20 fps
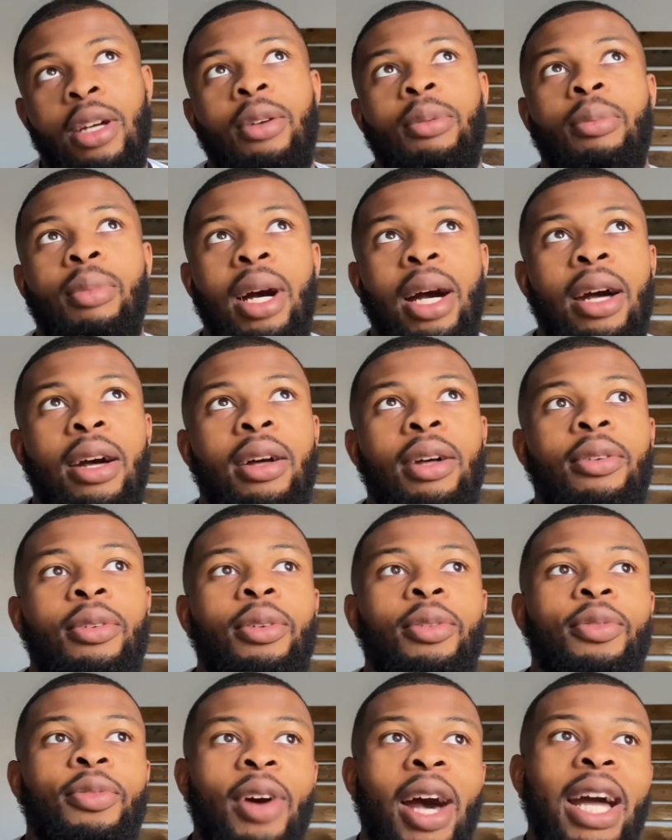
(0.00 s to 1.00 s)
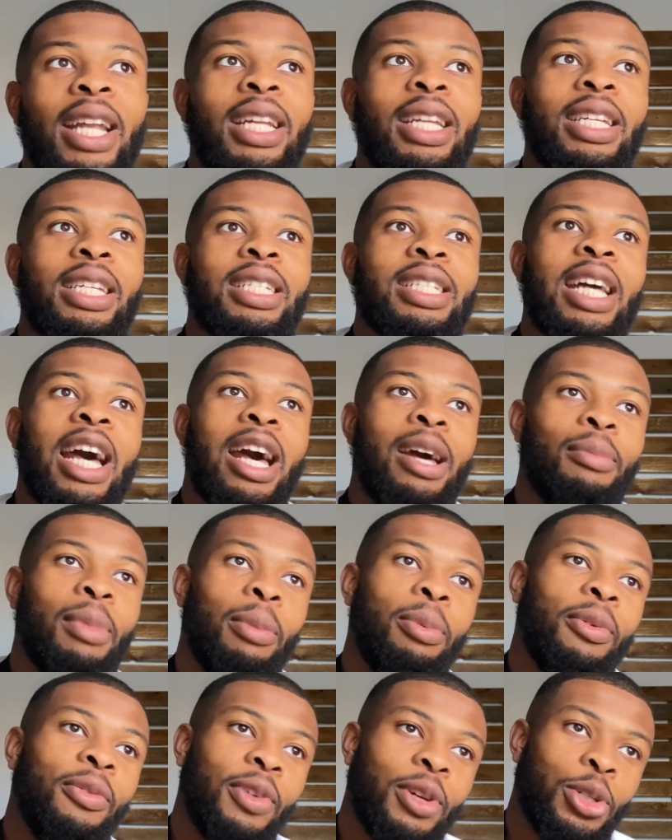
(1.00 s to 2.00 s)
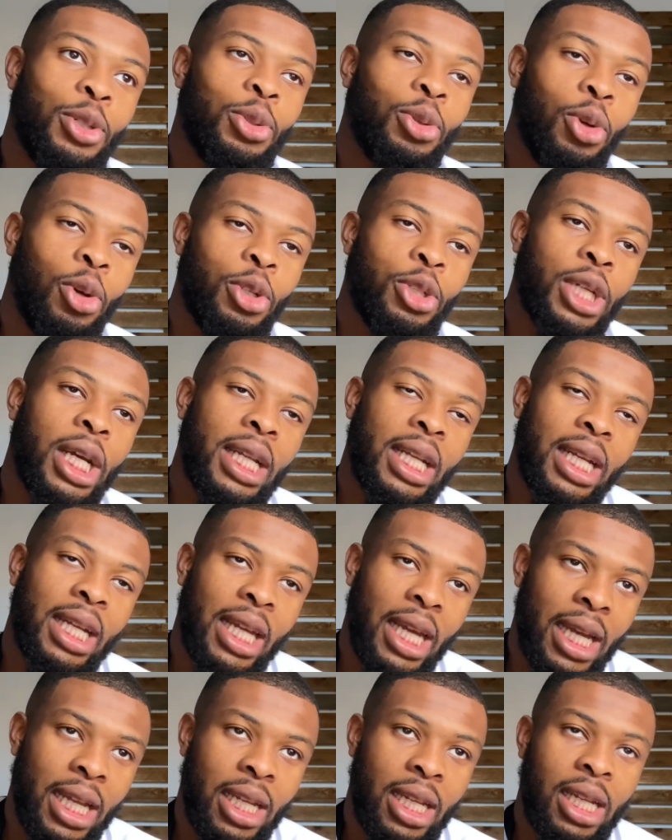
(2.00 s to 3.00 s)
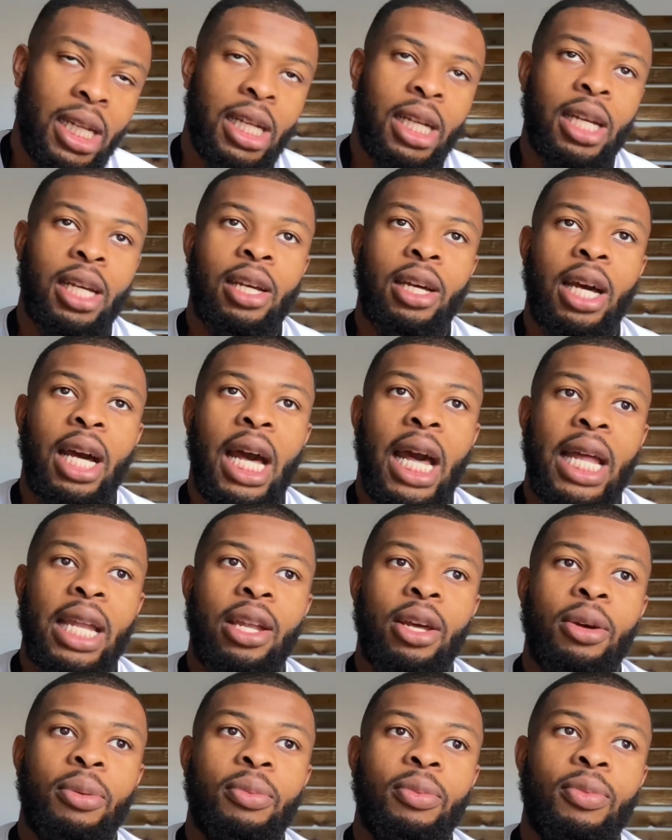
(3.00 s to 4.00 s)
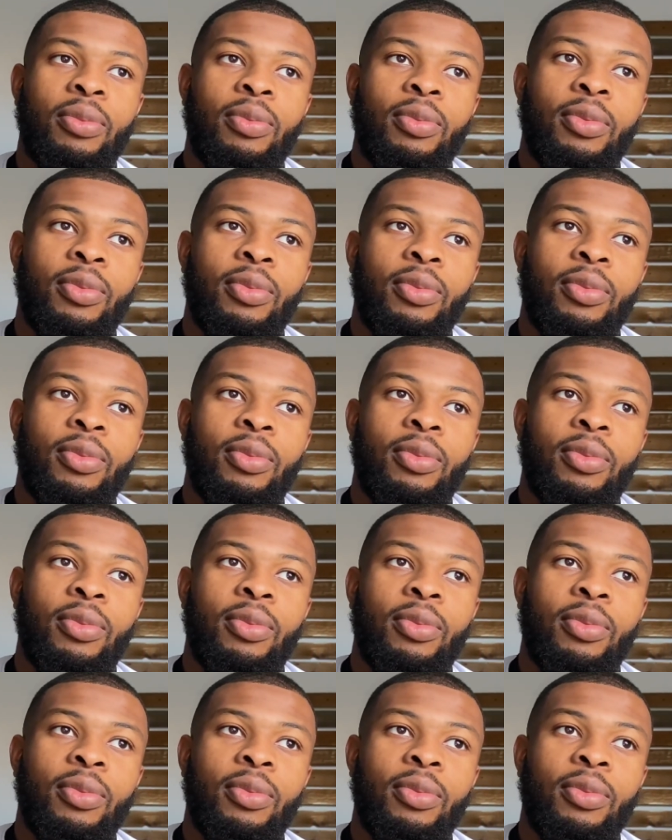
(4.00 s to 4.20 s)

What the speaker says: my finally signed my professional contract again, and